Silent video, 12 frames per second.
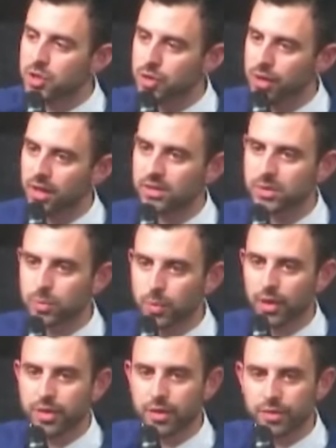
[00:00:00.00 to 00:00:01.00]
trucks
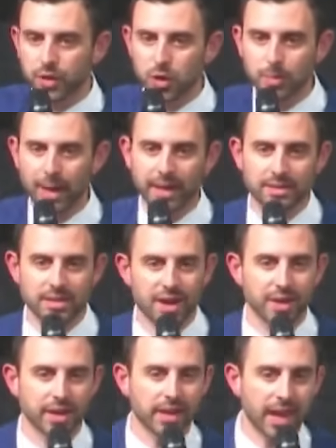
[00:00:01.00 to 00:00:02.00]
worth of
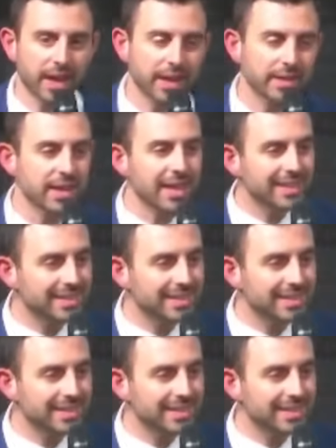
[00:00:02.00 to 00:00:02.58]
humanitarian aid